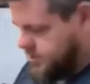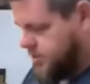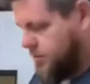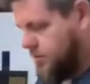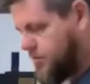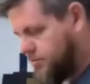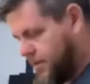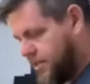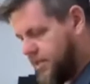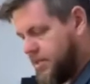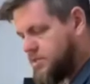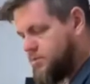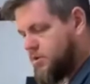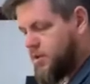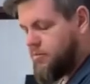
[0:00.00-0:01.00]
So my
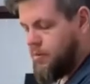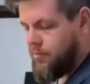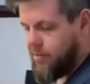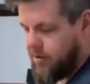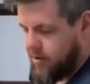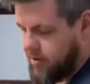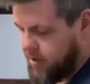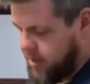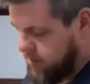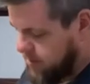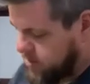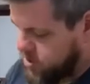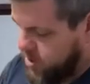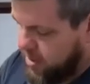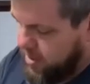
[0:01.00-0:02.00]
kids will come up here and I'll get them
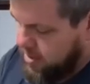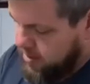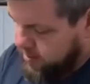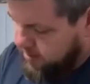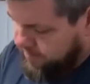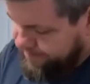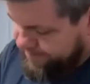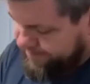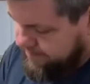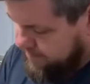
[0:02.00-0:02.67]
to try to do it.